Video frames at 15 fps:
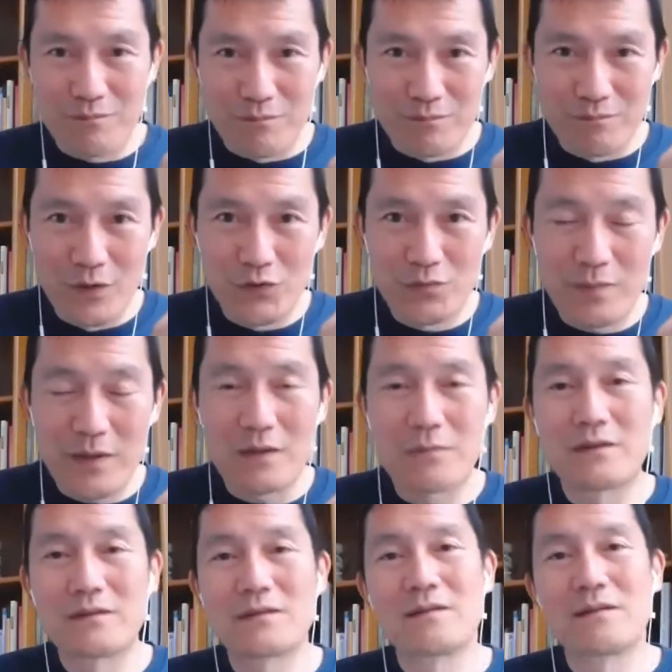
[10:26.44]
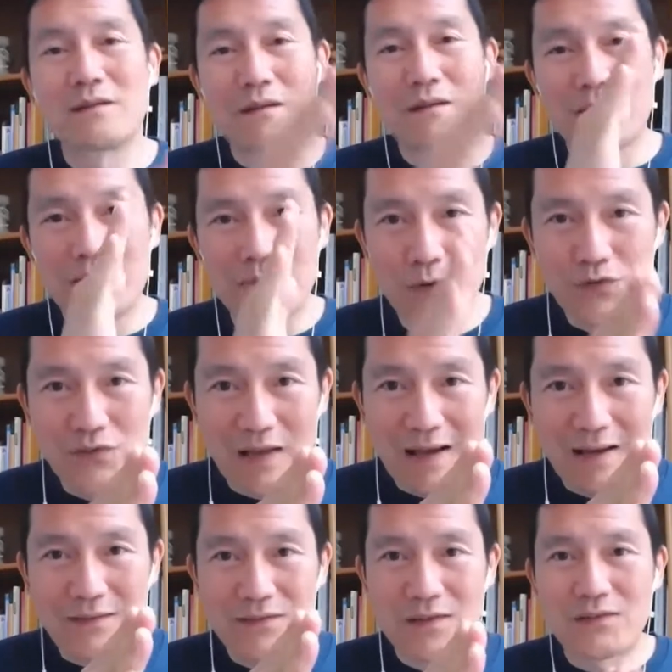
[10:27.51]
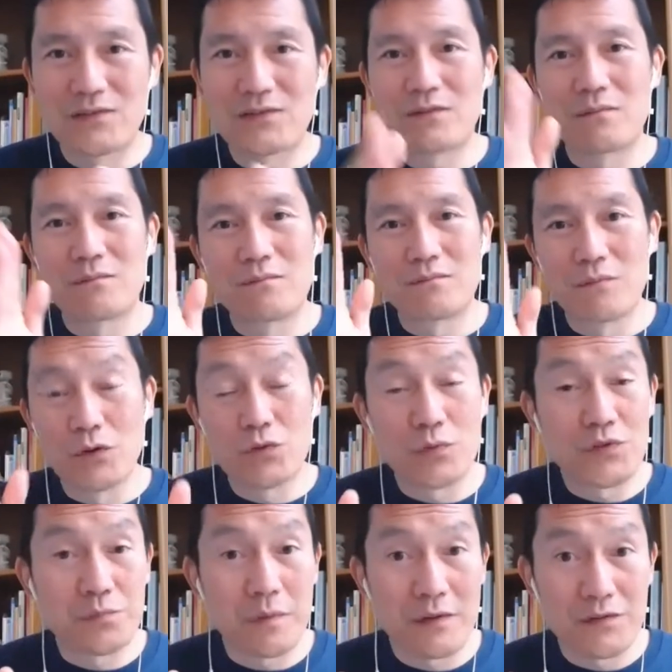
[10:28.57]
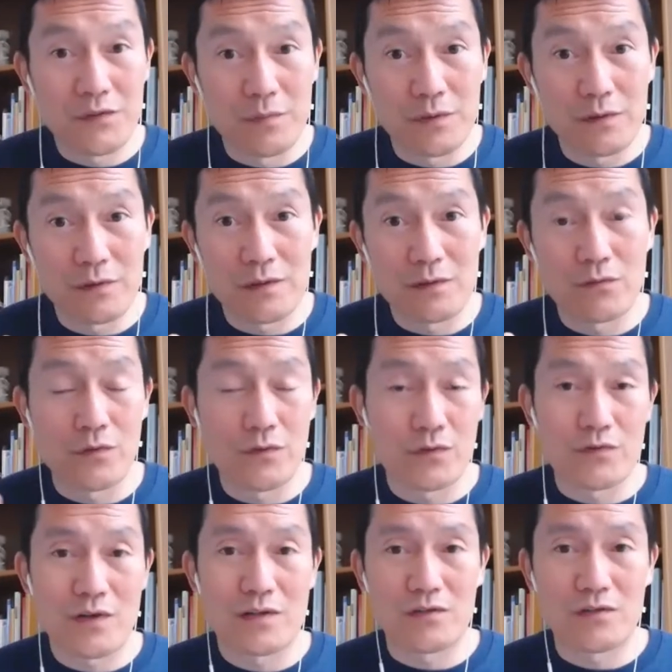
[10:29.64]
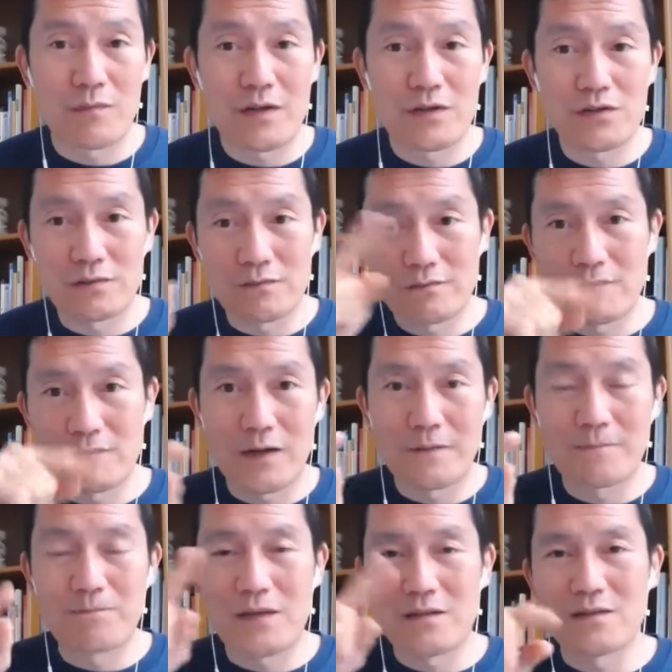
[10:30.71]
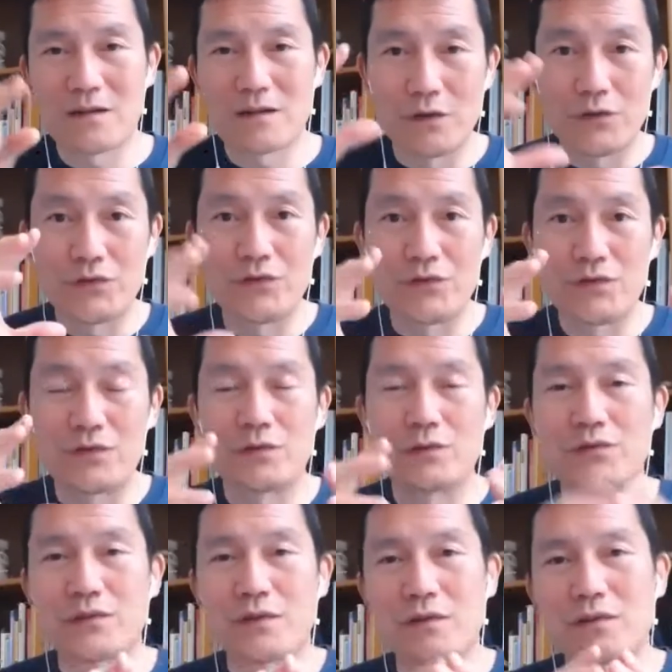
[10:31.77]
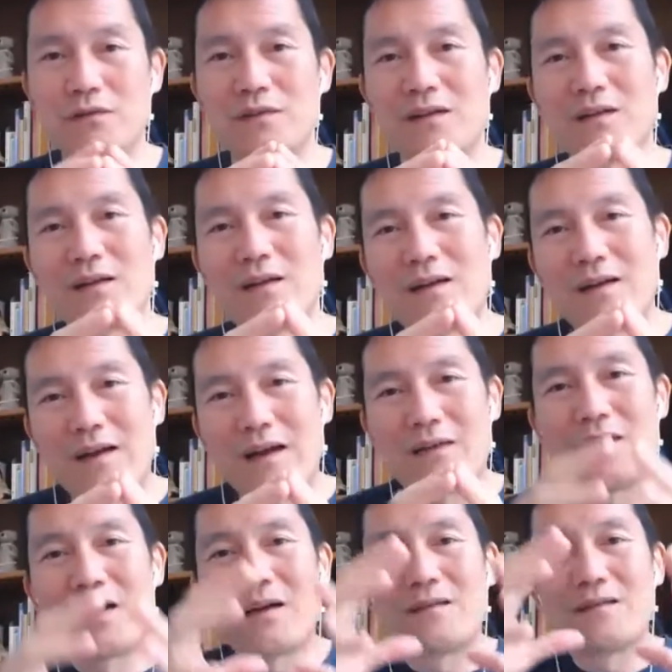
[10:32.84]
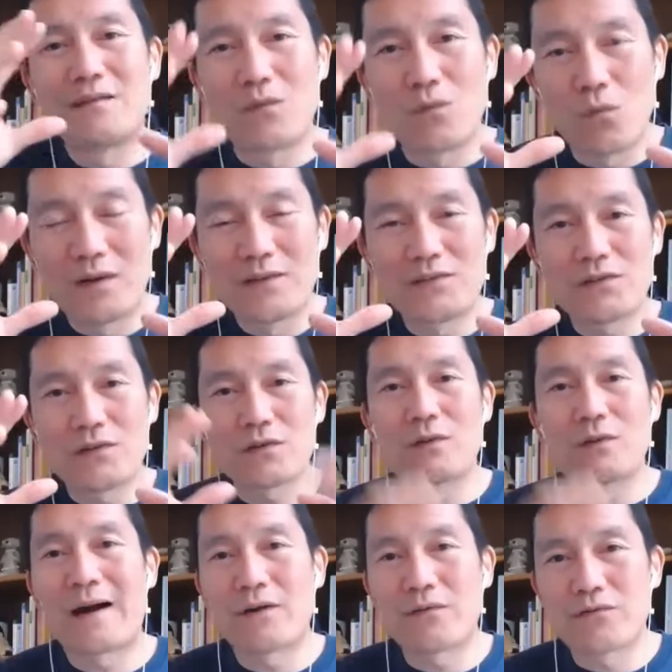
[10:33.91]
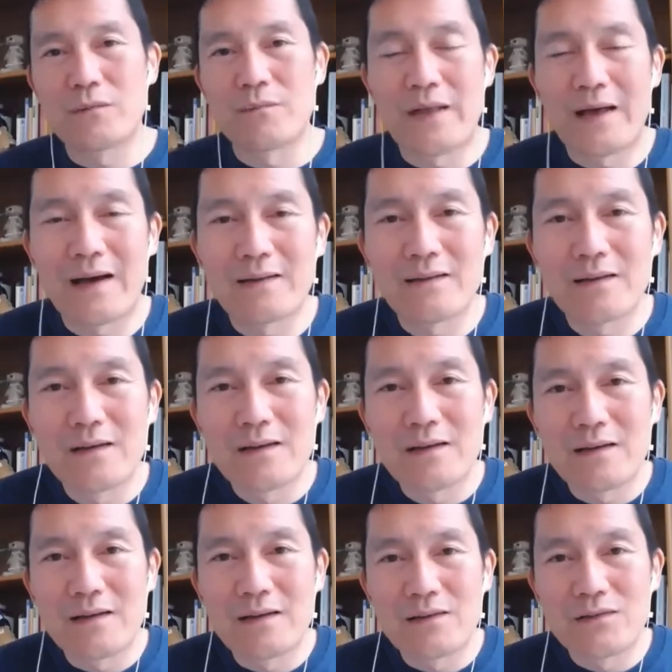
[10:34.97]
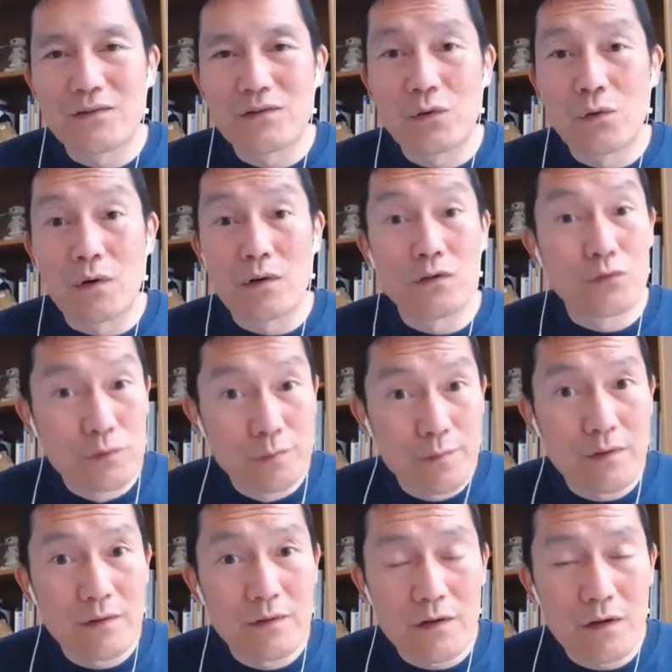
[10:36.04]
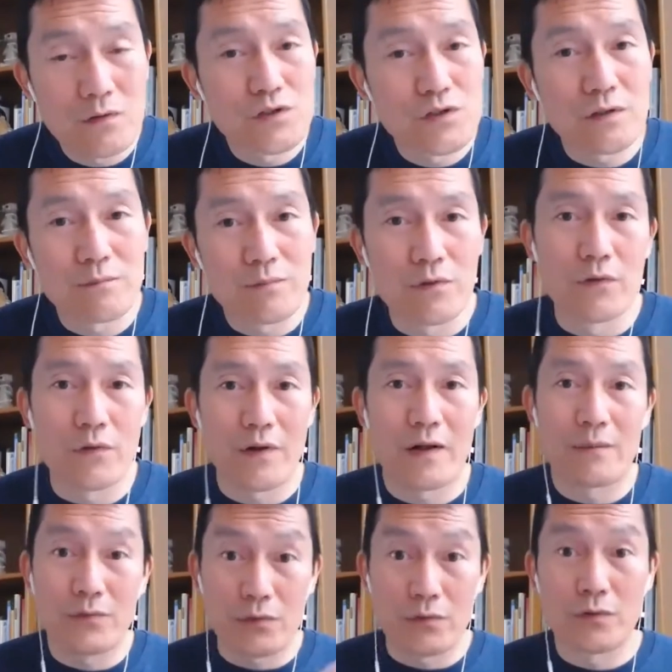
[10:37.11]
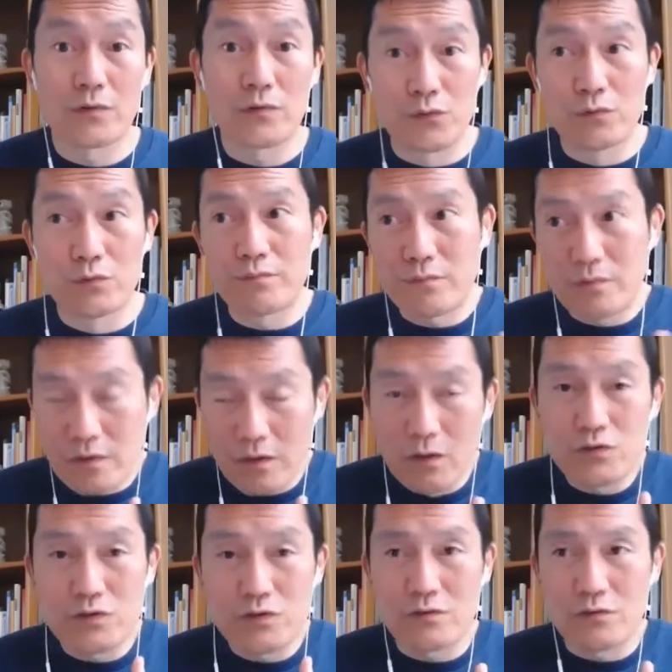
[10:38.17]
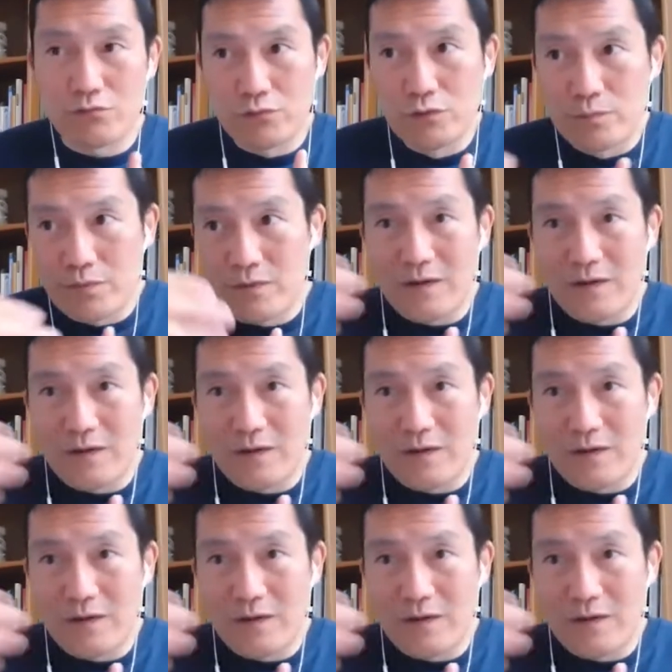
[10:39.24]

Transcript: most payment, most access, most responsibility for their transformation, right? That's the closest to you circle. And then one circle out from that is your group coaching programs or your group coach group